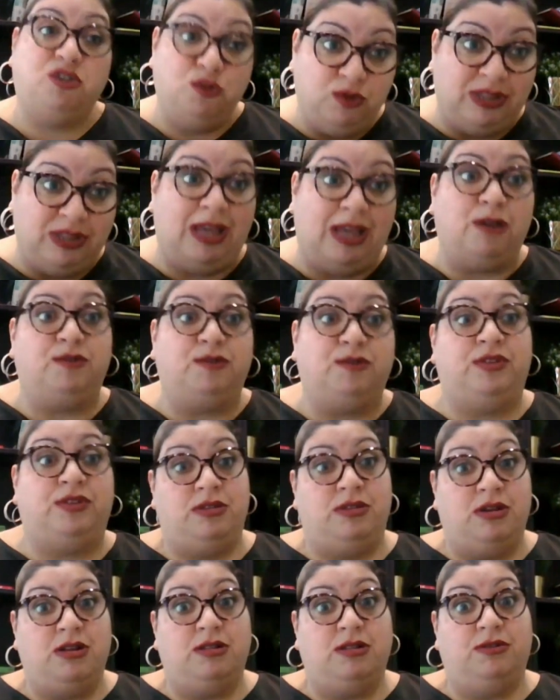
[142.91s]

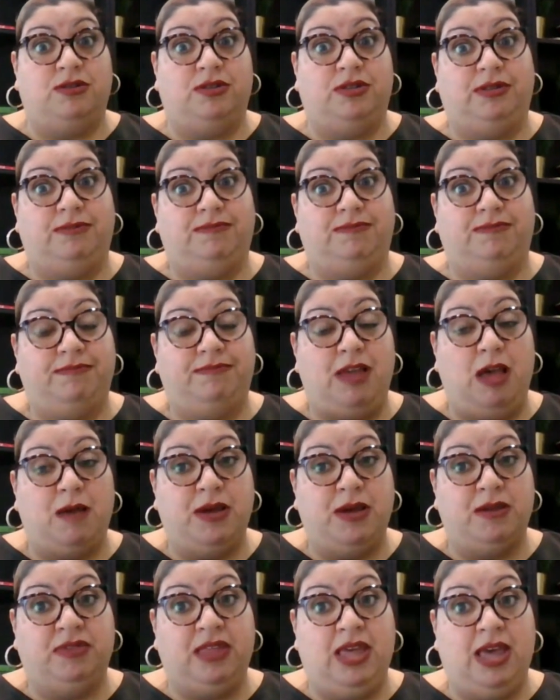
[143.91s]
$2,000. How
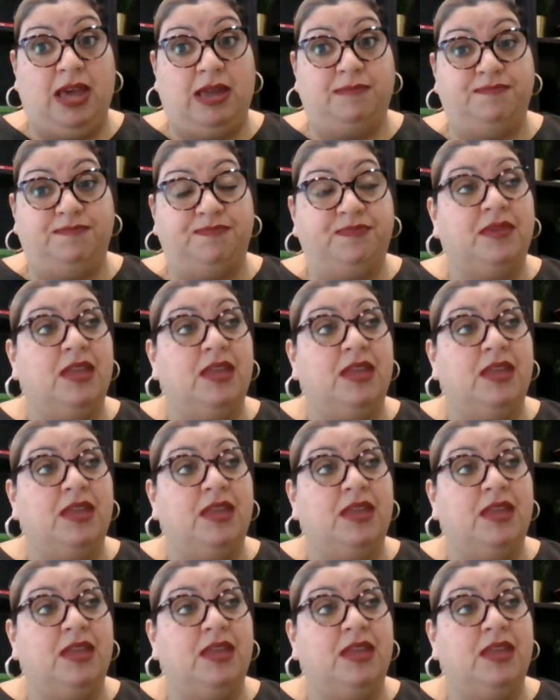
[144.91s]
about that?